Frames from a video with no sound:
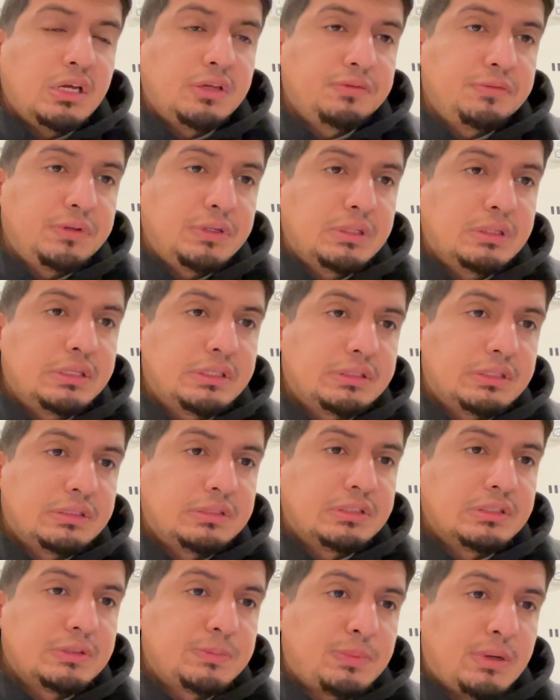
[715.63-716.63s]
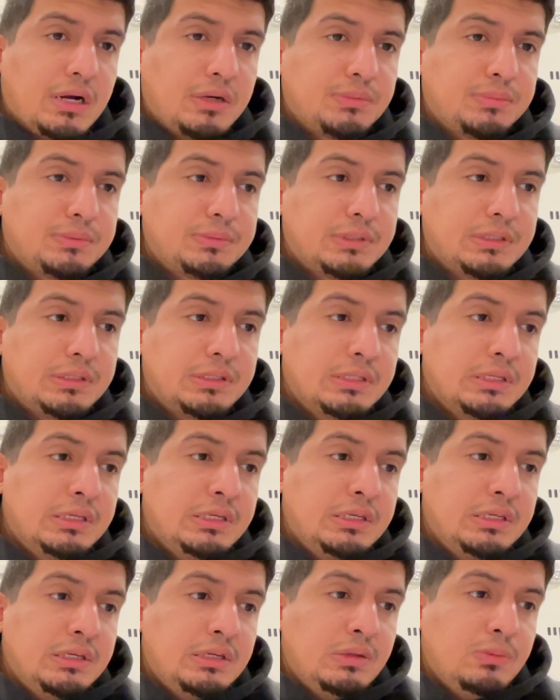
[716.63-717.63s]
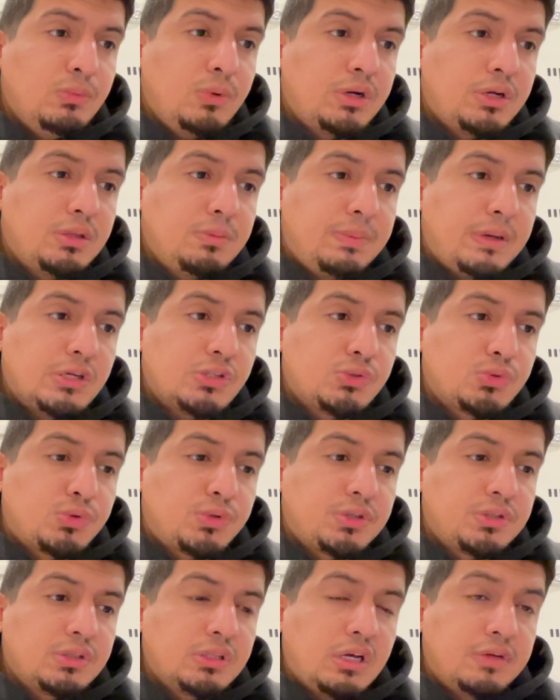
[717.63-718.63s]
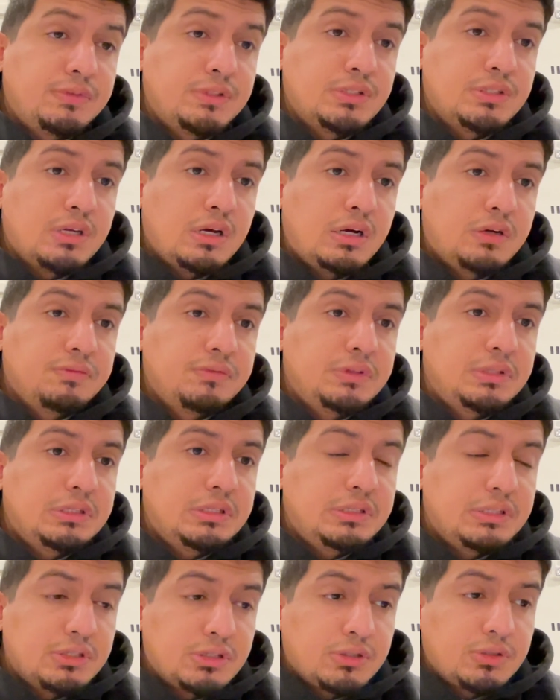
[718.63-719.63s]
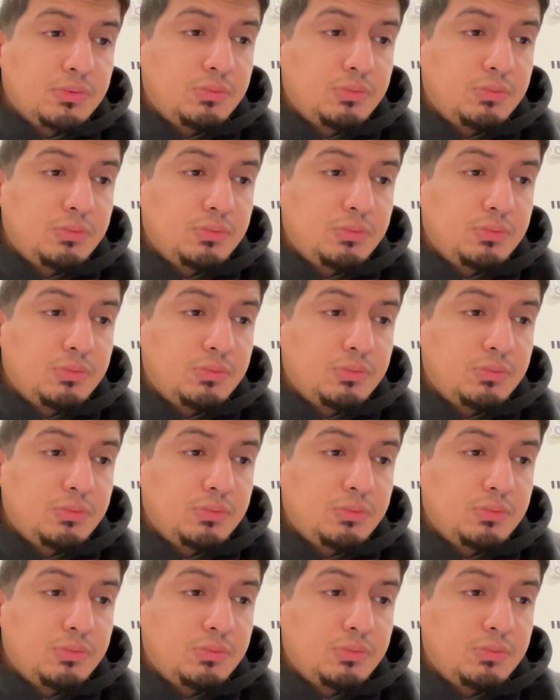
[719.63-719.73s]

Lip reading: I feel like this is probably one of the best Jordan 11s of the year,